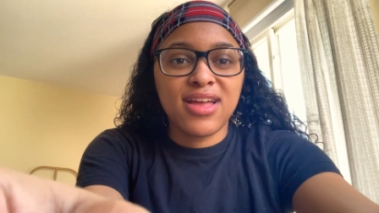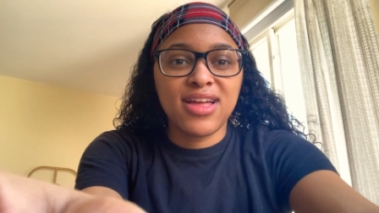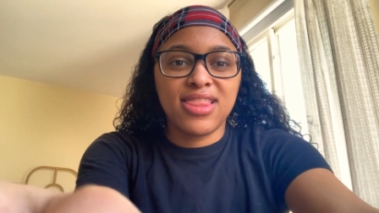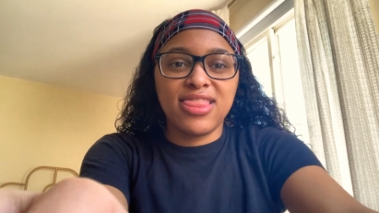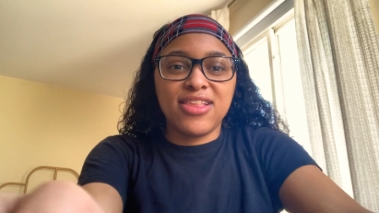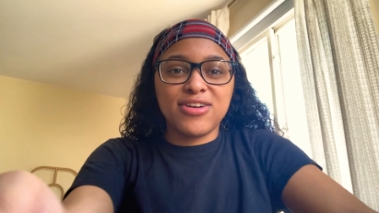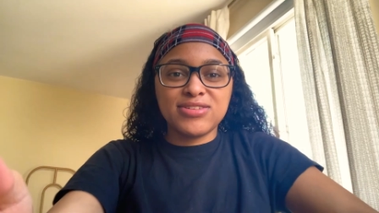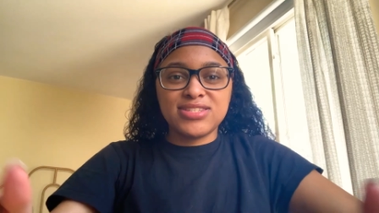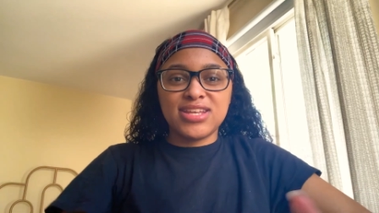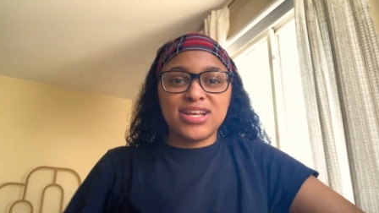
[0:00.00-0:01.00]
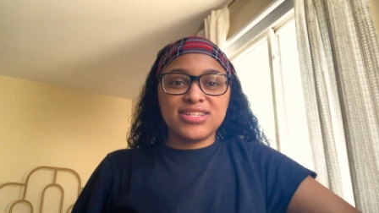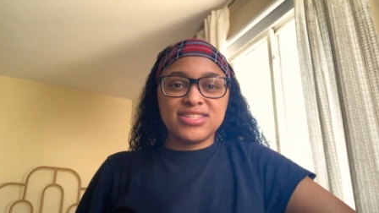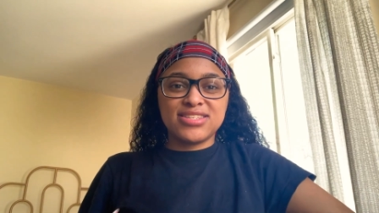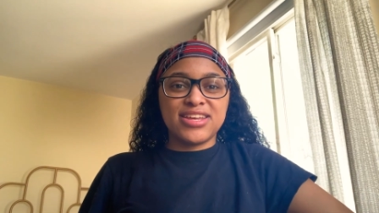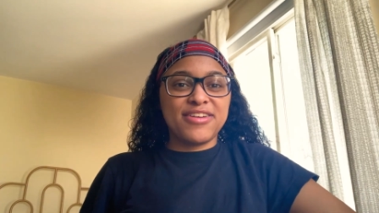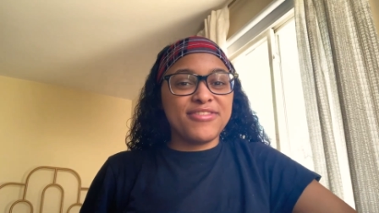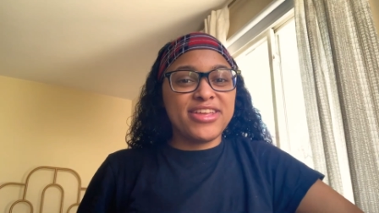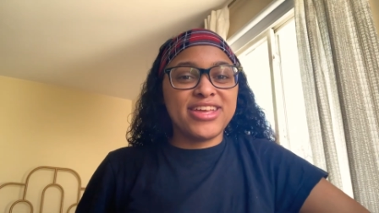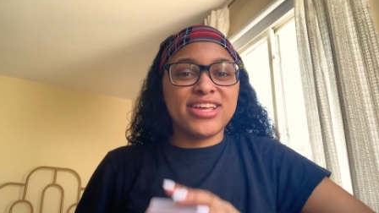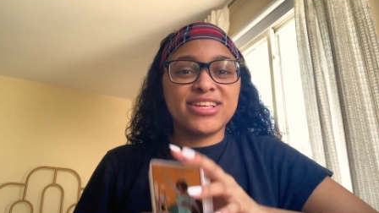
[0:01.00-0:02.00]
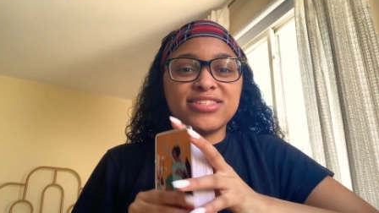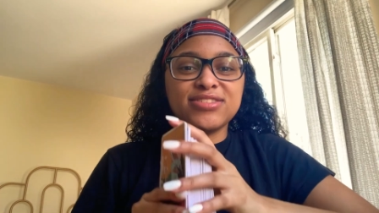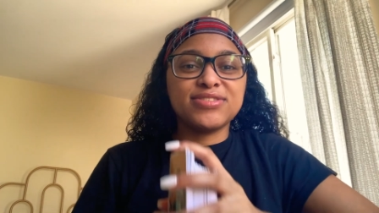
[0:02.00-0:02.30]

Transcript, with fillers: Hello, Sagittarius.